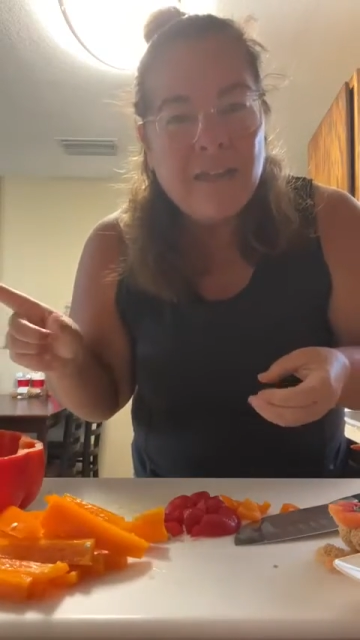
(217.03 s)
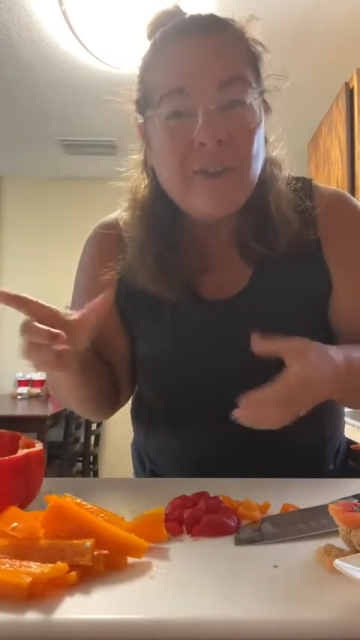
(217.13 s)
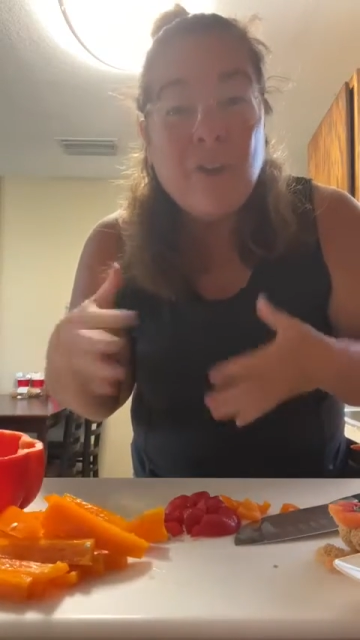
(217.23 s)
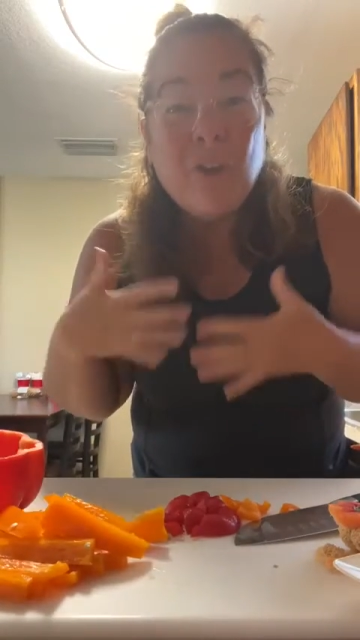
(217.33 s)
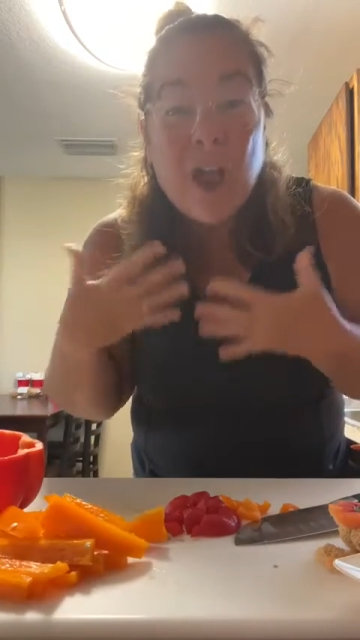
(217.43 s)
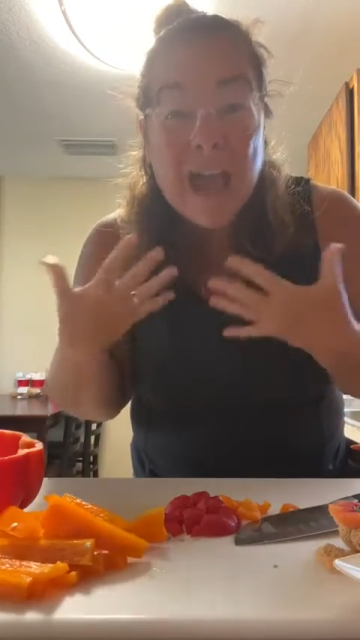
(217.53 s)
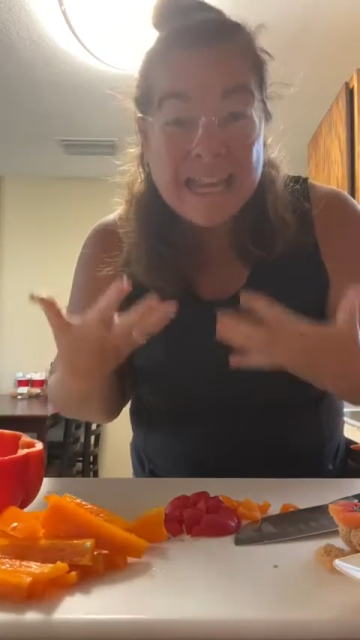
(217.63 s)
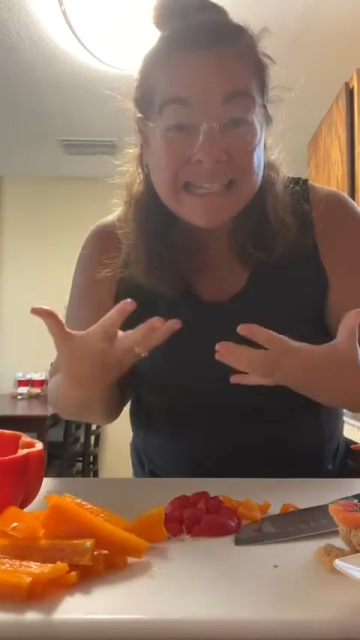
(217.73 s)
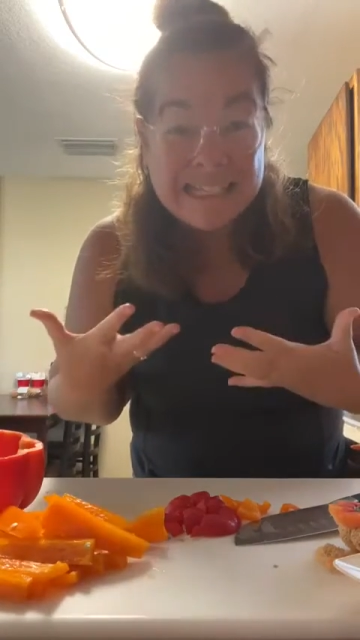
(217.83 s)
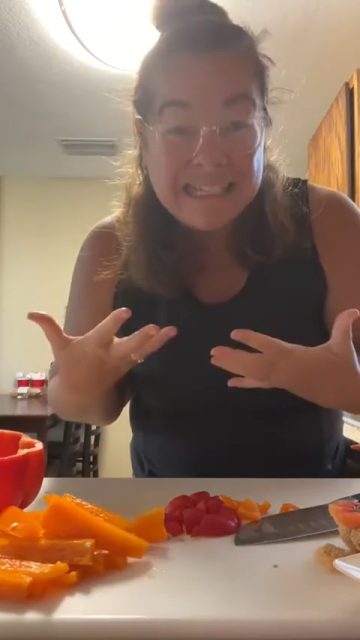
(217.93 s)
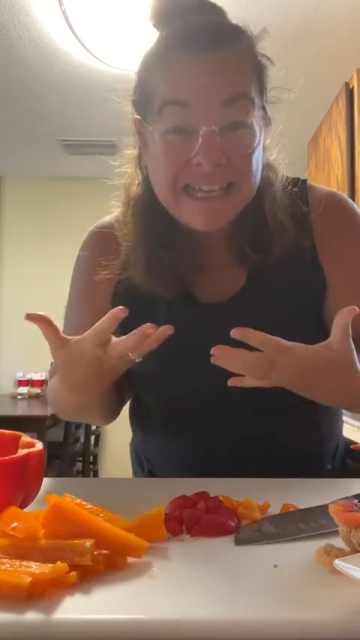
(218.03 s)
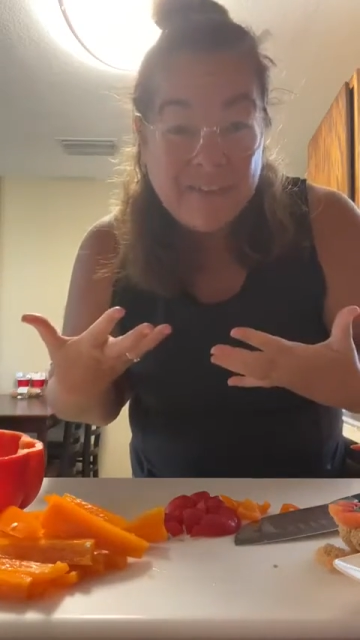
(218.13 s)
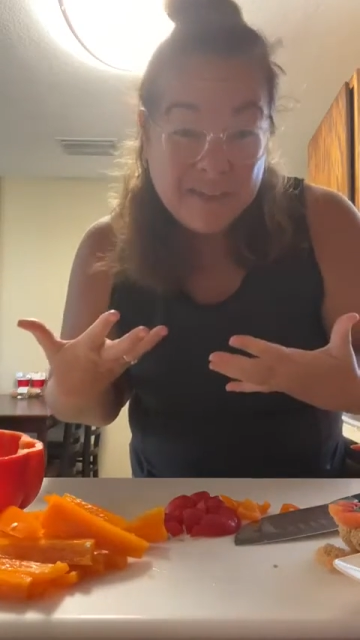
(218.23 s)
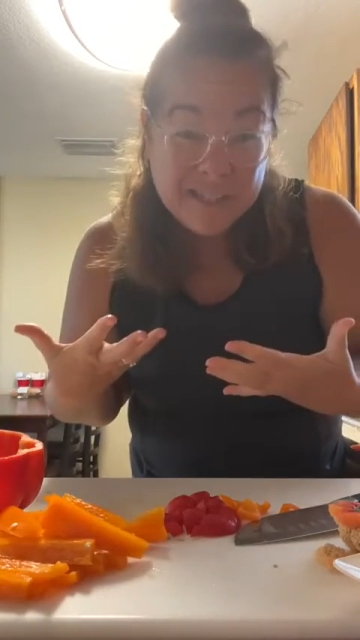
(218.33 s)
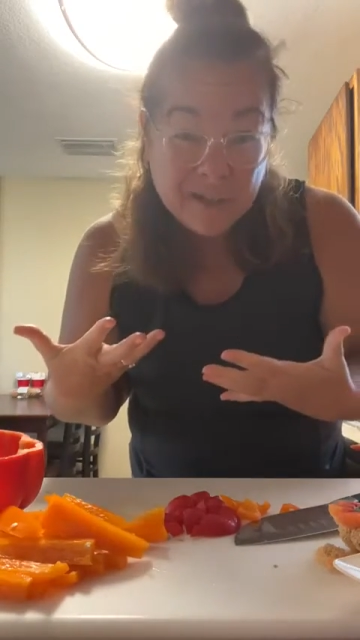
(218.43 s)
and then your ice
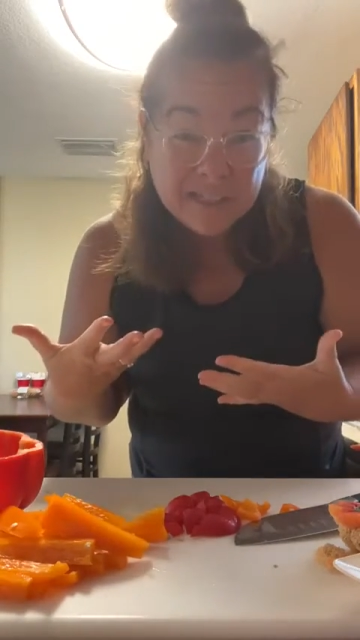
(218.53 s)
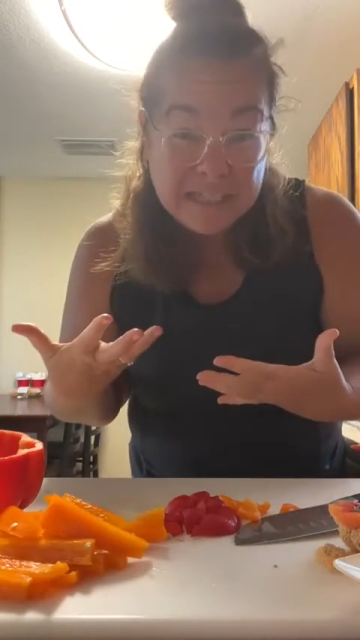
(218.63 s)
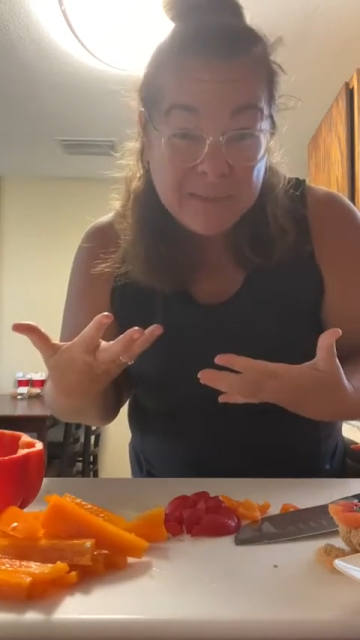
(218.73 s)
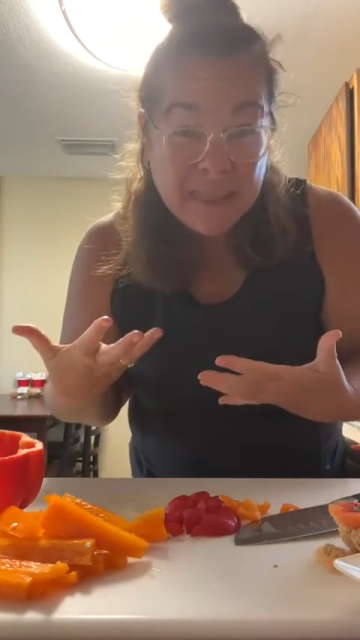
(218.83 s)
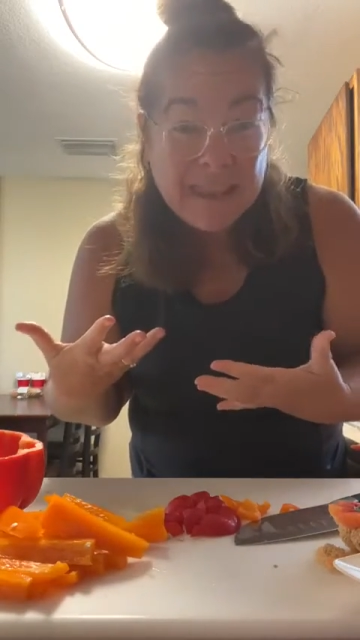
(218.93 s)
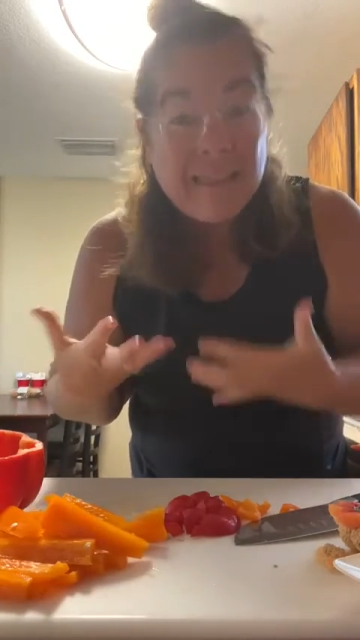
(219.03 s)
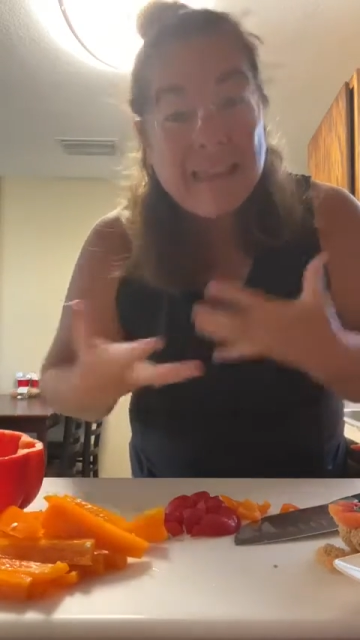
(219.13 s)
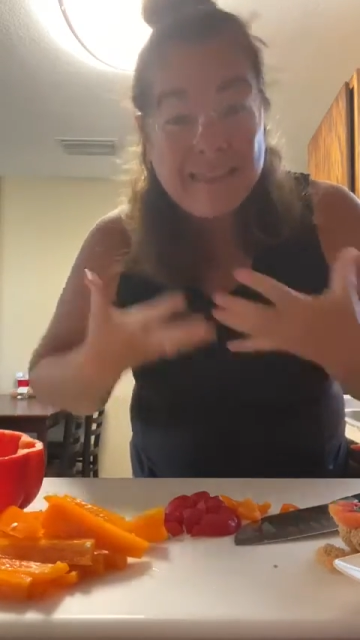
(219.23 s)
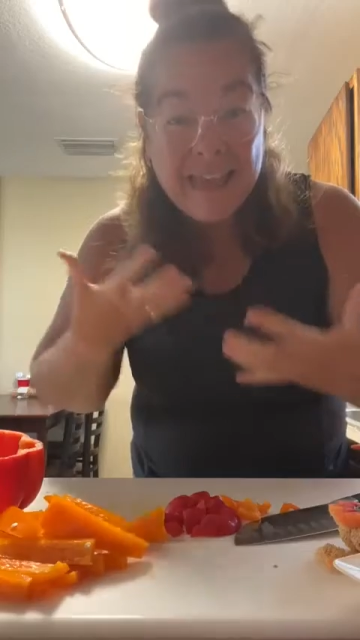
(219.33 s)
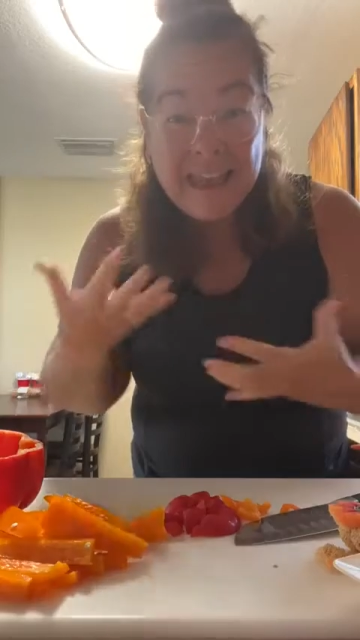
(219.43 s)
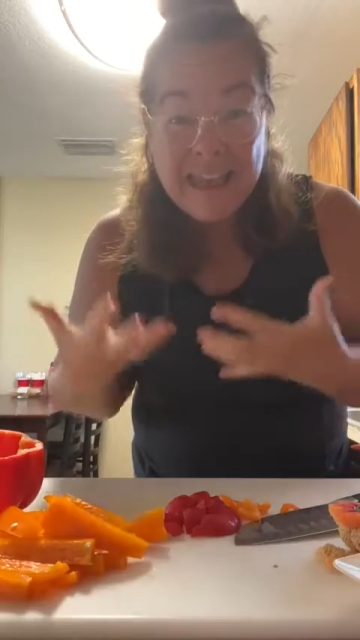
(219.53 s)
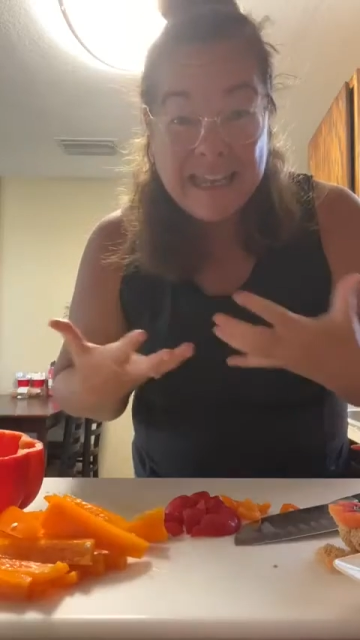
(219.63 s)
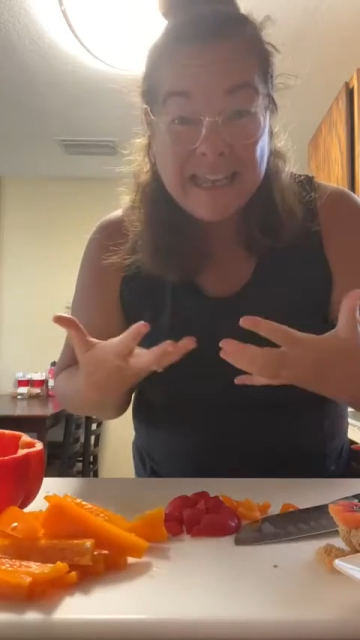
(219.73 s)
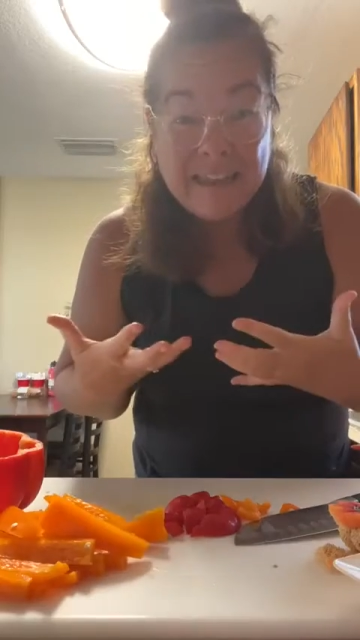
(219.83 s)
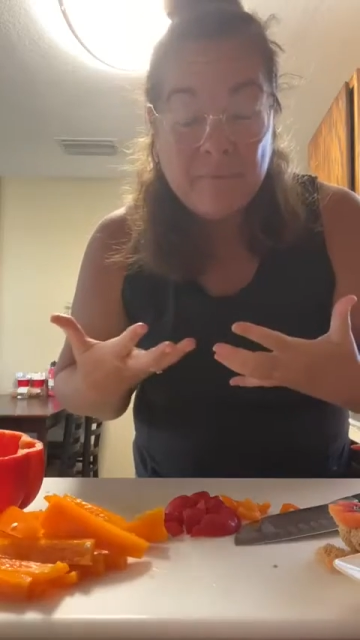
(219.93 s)
even starts smelling like that
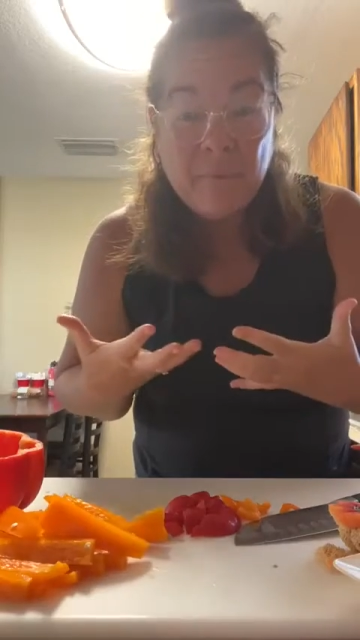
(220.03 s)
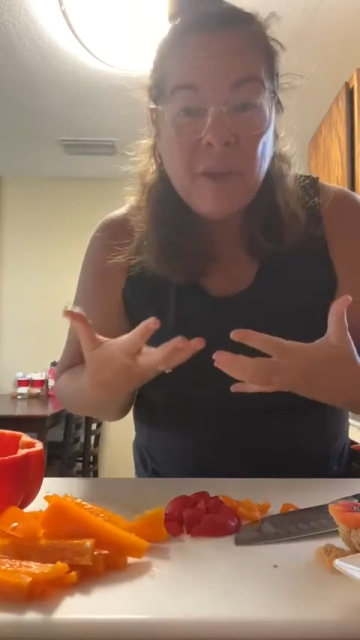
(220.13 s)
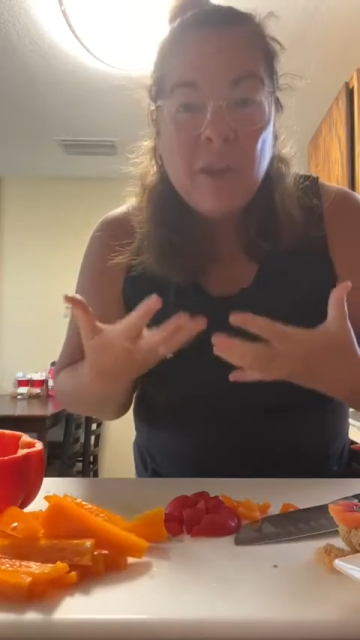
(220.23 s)
onion.